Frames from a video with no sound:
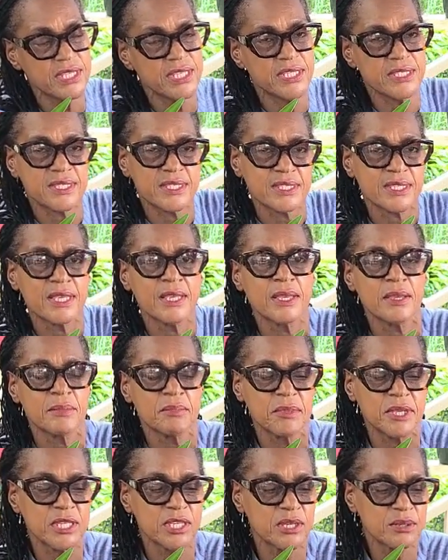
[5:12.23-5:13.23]
is
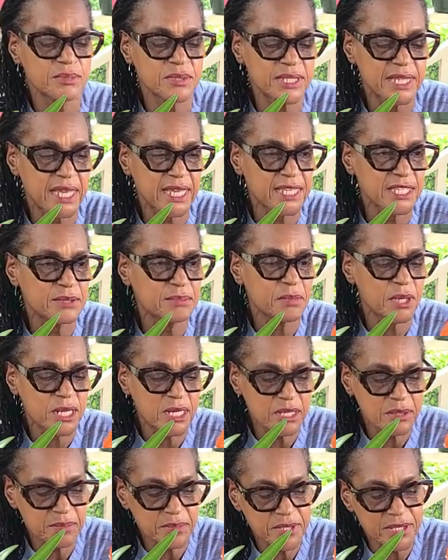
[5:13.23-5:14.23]
medium-sized
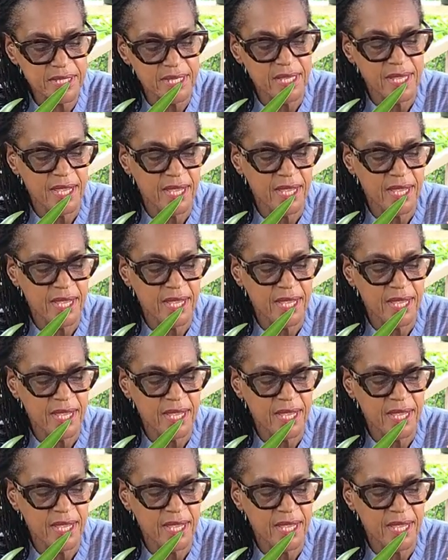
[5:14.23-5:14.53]
bulbs,